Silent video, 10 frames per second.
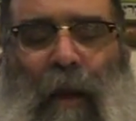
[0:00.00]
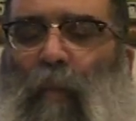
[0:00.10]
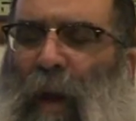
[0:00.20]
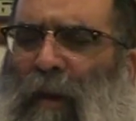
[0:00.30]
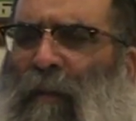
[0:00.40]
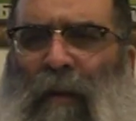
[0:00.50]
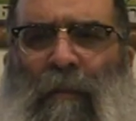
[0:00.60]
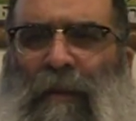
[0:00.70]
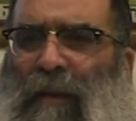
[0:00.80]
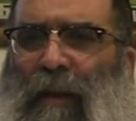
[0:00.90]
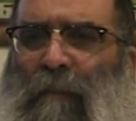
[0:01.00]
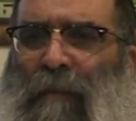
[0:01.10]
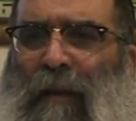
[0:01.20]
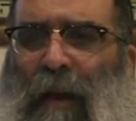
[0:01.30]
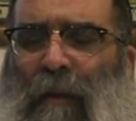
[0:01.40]
Yeah, why you want to learn Masechet
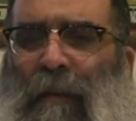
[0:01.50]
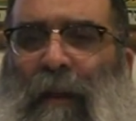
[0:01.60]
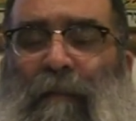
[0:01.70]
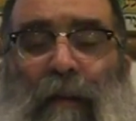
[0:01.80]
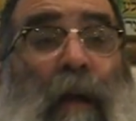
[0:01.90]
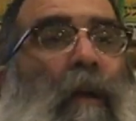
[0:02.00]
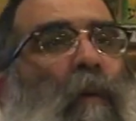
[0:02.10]
Bava Kama Dafka?